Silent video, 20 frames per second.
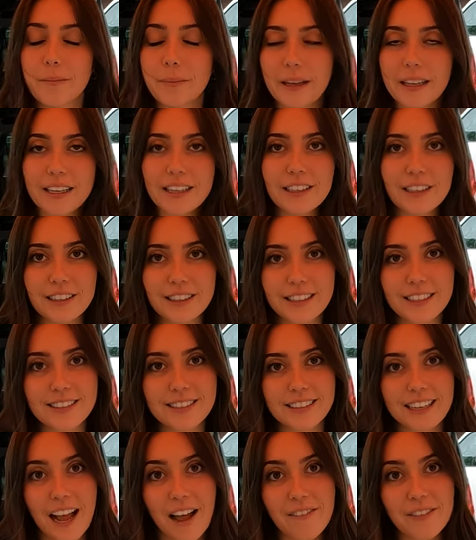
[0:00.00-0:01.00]
baking
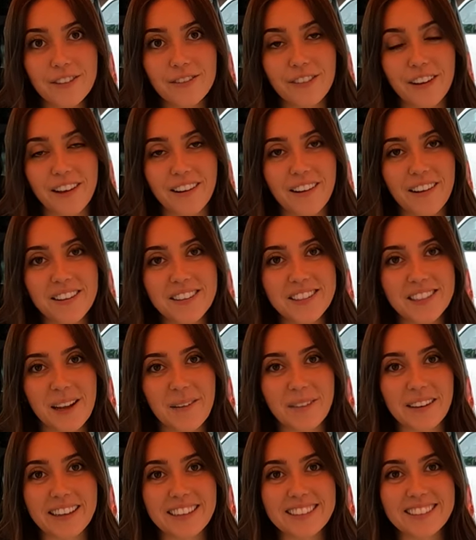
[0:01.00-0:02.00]
cookies and having fun all
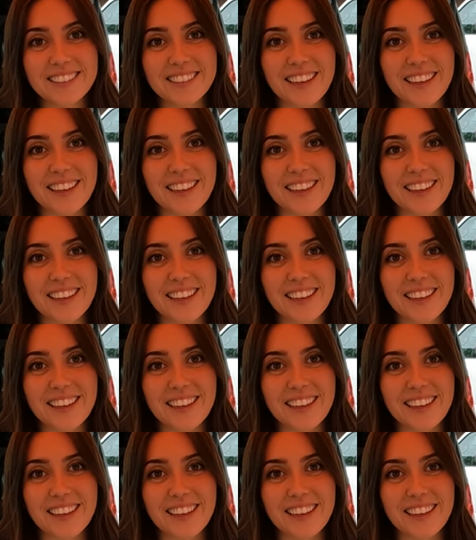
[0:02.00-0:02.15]
summer.